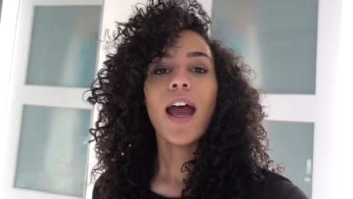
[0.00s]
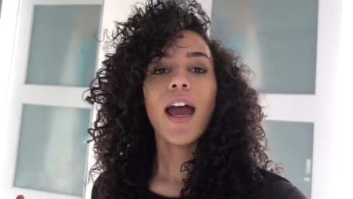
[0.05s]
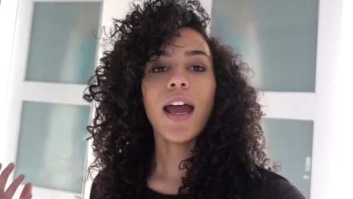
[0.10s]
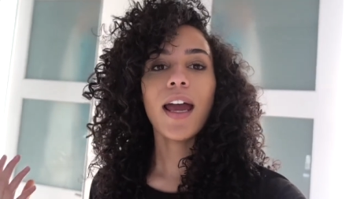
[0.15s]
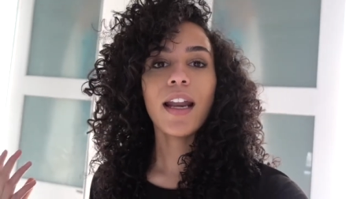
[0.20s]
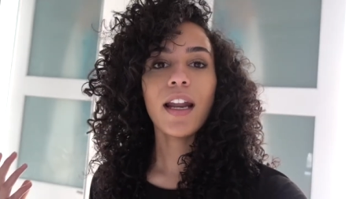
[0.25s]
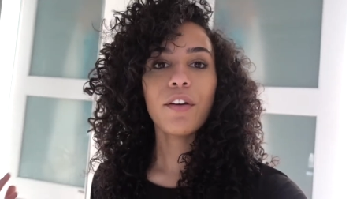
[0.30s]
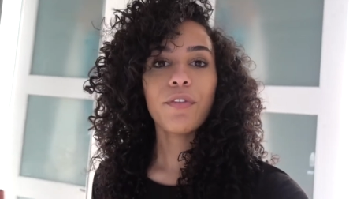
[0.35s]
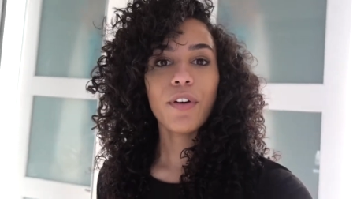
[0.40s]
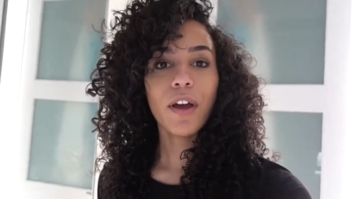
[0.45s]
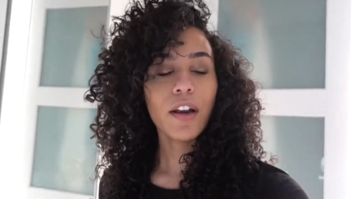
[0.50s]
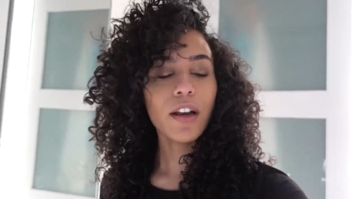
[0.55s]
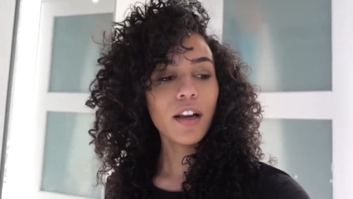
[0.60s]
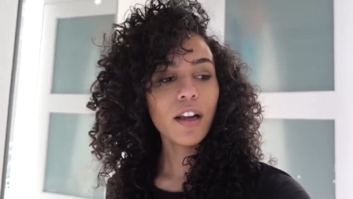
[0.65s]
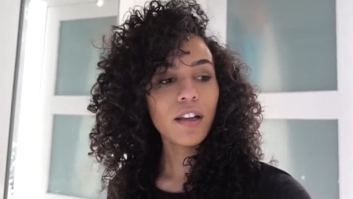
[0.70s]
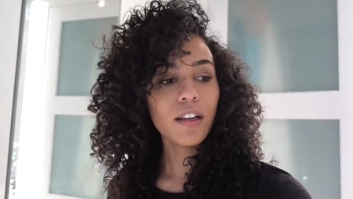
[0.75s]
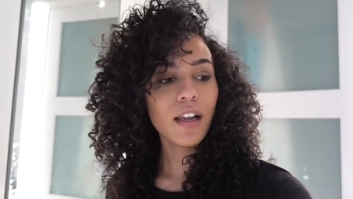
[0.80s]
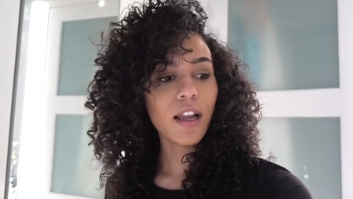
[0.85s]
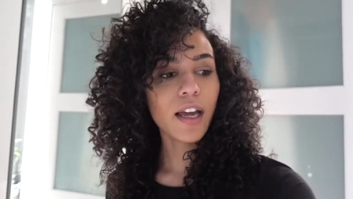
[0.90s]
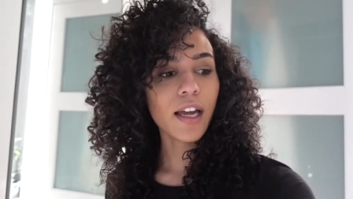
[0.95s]
And I found it
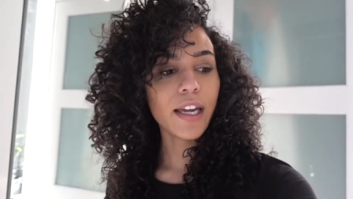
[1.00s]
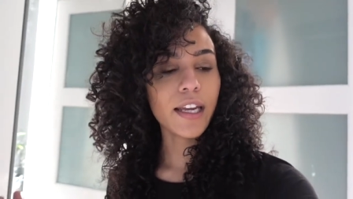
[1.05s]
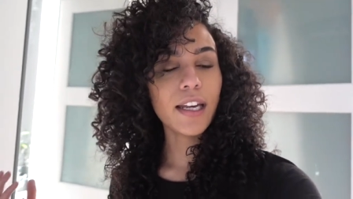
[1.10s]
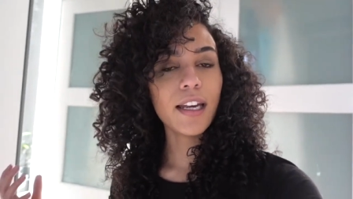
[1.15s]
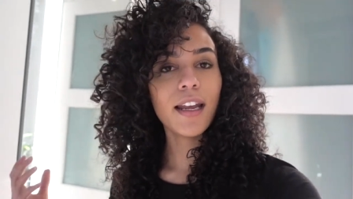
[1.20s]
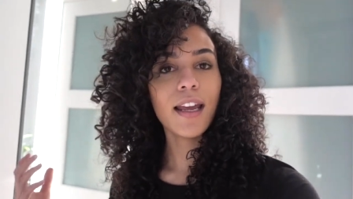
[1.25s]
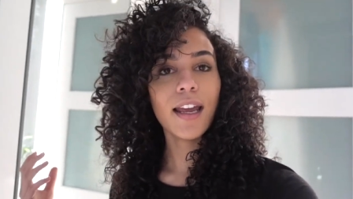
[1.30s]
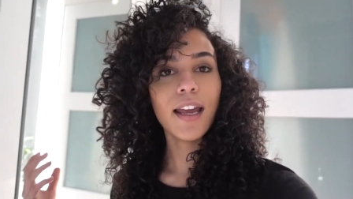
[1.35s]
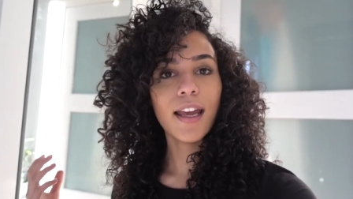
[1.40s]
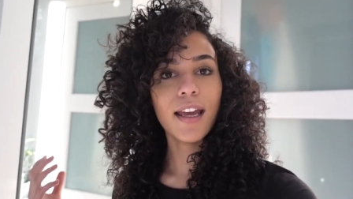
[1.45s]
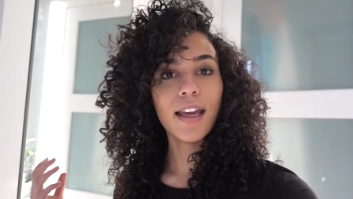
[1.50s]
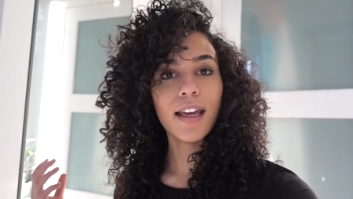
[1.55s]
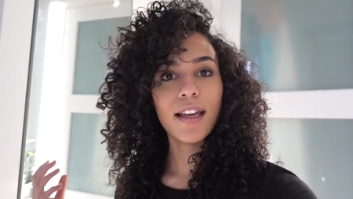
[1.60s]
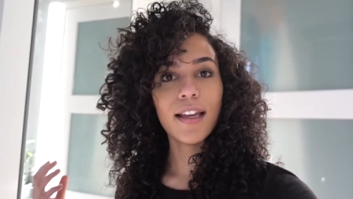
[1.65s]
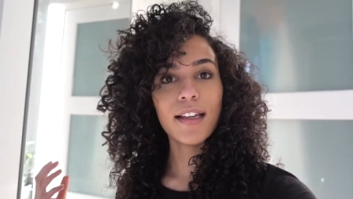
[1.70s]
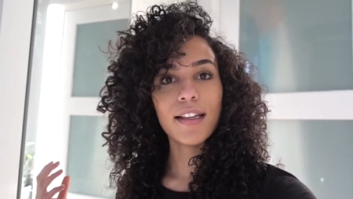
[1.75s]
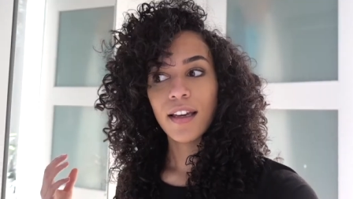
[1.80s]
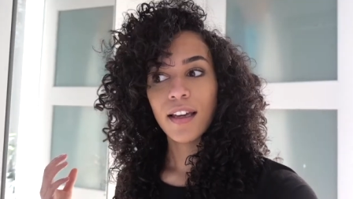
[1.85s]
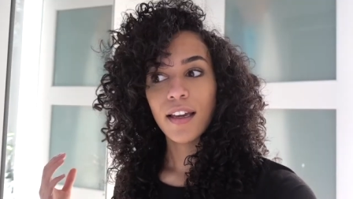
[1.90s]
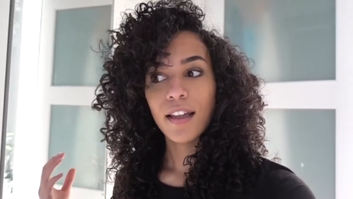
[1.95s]
online,
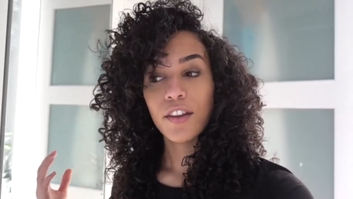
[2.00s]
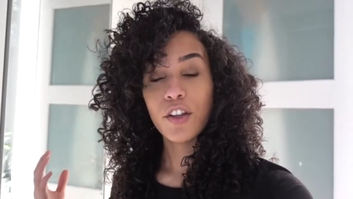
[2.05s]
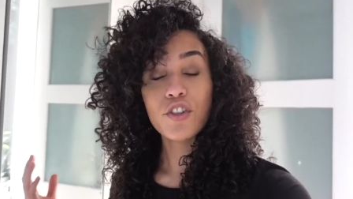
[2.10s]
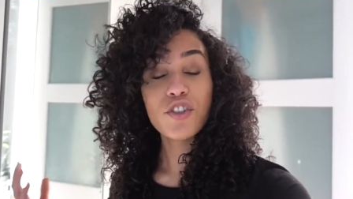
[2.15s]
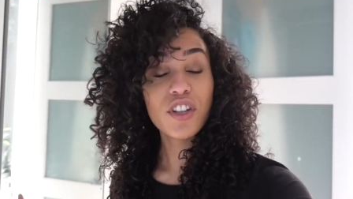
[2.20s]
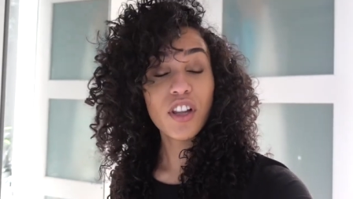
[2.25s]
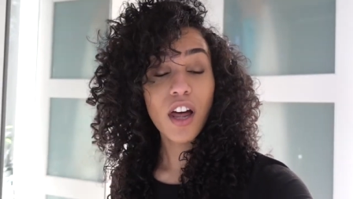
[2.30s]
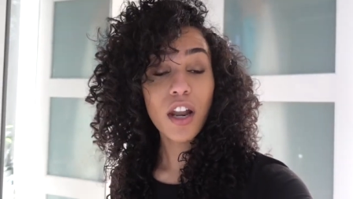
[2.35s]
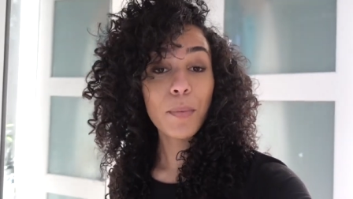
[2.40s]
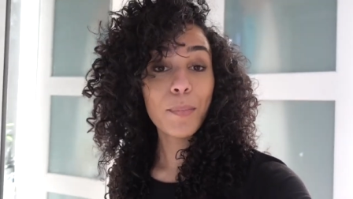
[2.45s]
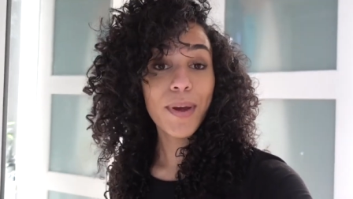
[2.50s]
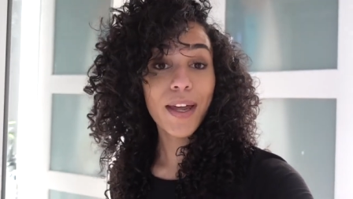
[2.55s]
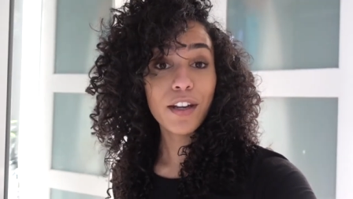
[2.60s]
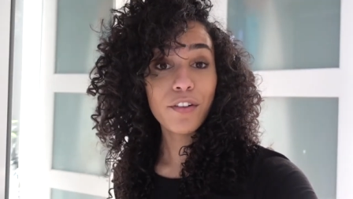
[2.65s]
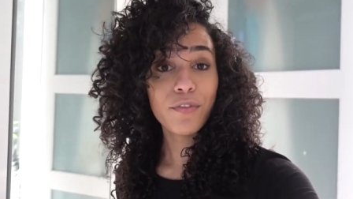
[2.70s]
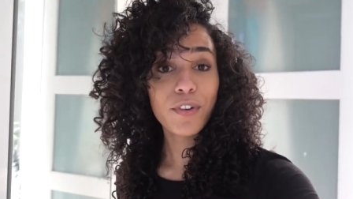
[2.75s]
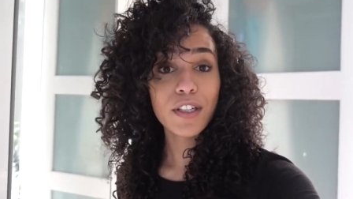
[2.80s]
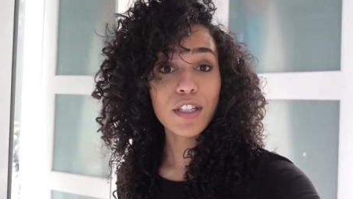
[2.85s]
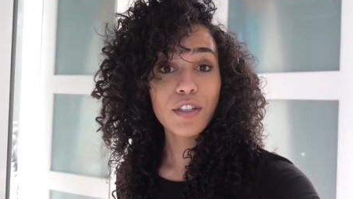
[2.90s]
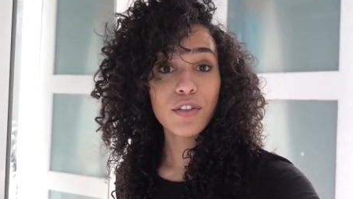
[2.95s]
and there's a lot of
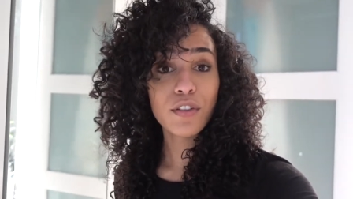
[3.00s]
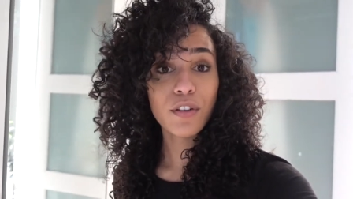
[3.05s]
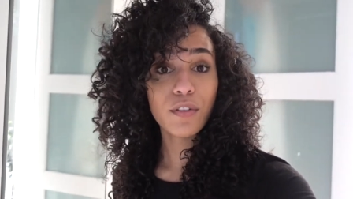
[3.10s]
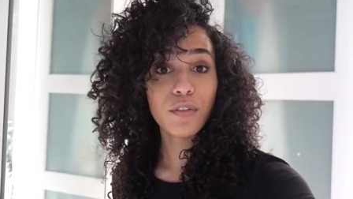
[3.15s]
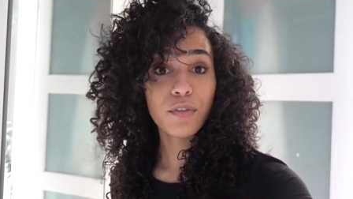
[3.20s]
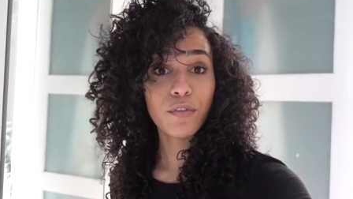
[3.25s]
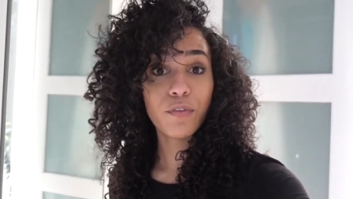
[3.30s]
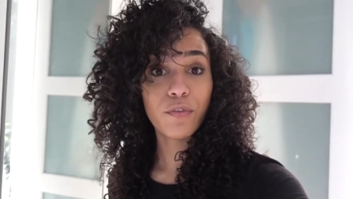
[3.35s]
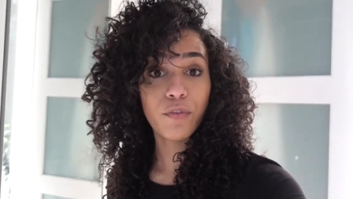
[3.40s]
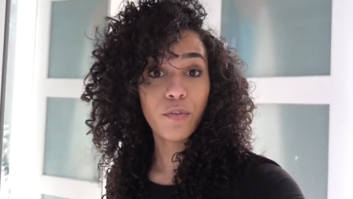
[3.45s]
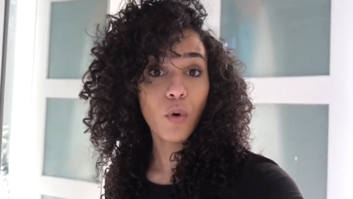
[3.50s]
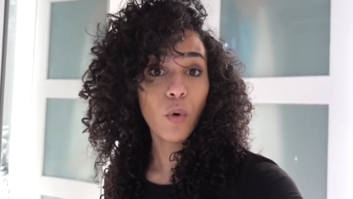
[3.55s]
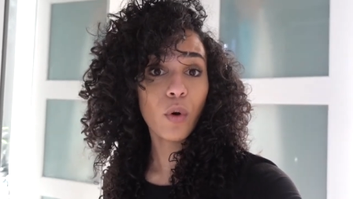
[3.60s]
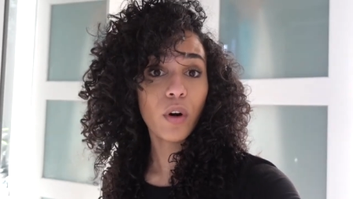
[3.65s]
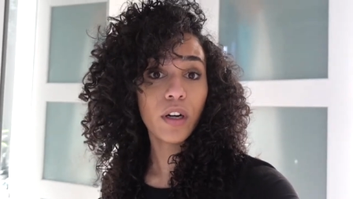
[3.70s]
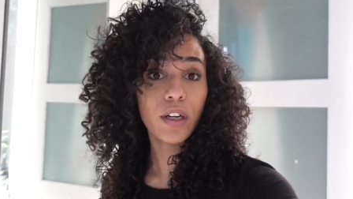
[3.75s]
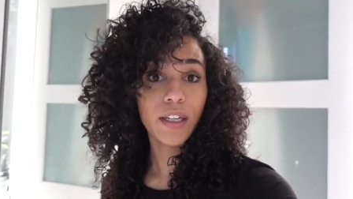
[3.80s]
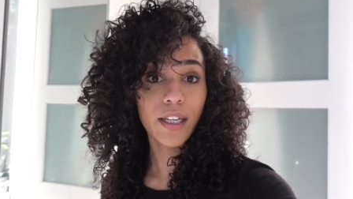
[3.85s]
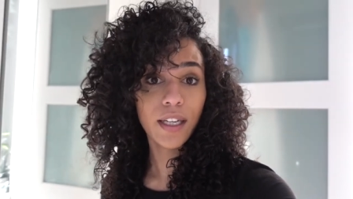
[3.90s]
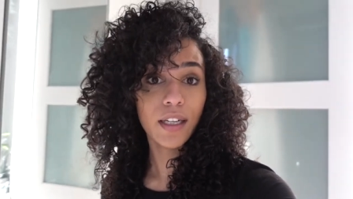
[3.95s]
benefits
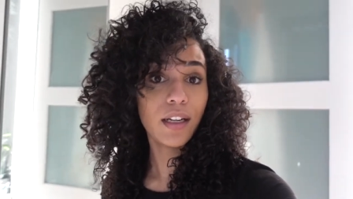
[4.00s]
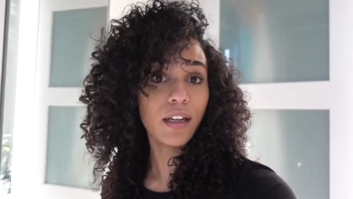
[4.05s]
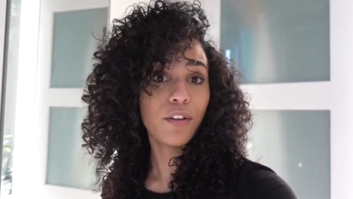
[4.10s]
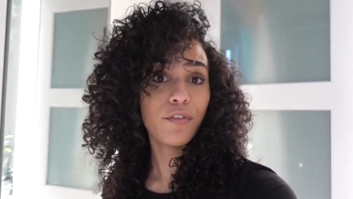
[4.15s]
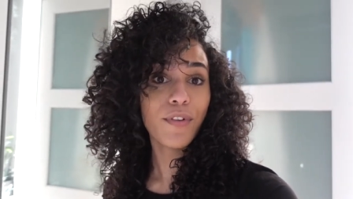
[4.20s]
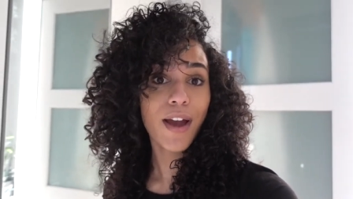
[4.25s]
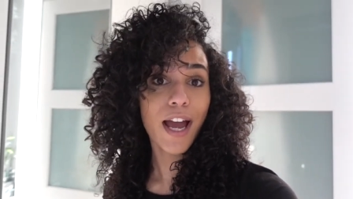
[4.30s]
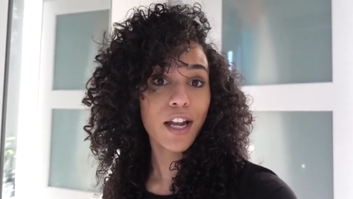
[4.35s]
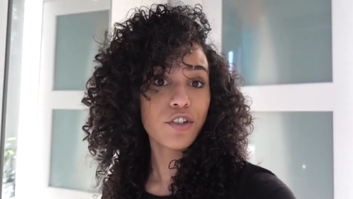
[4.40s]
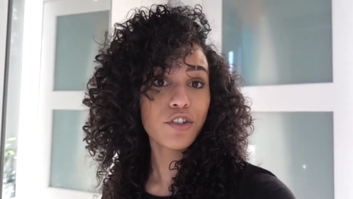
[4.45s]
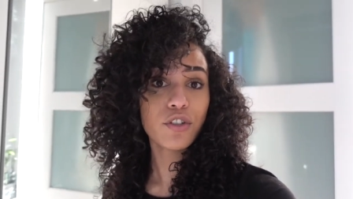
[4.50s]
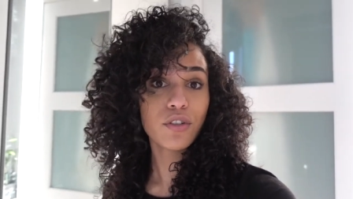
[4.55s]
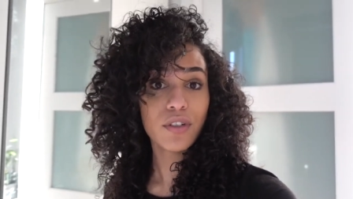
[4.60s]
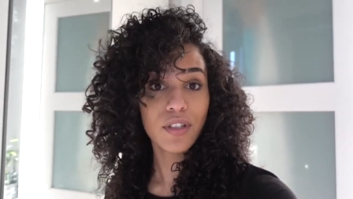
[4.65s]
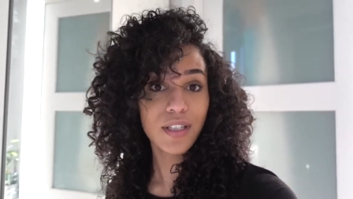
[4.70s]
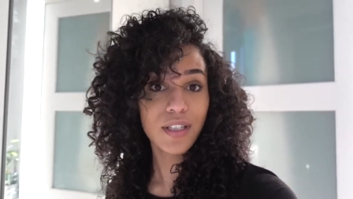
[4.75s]
for getting a vaginal